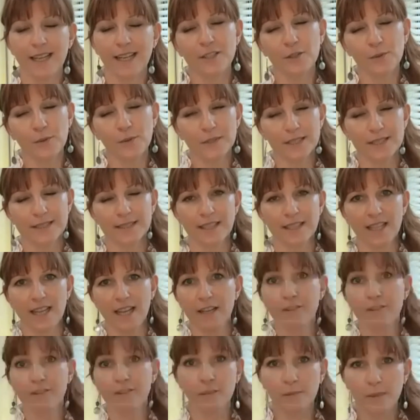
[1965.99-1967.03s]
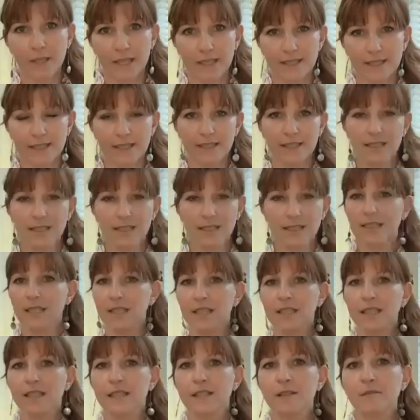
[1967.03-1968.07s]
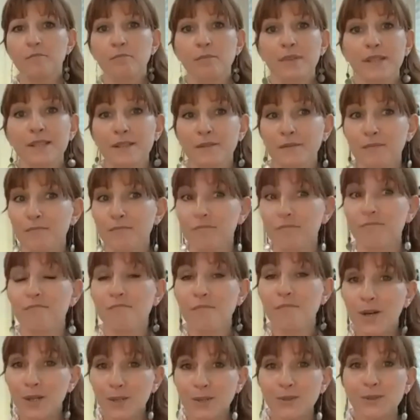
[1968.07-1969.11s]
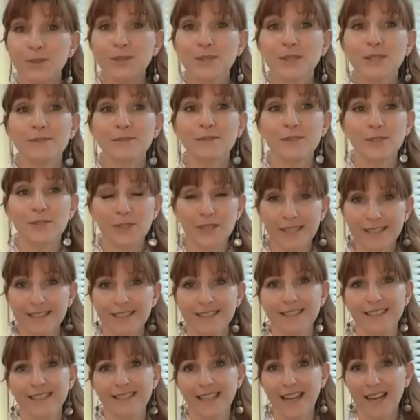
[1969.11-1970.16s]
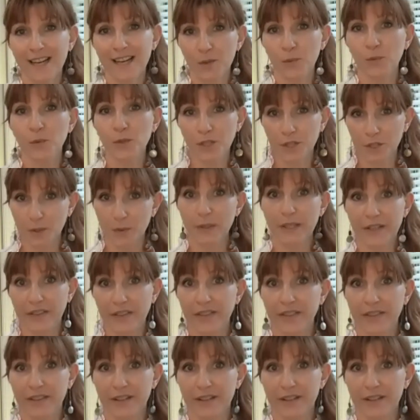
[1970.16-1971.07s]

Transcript: I don't want to say everybody, but most of traders that I work with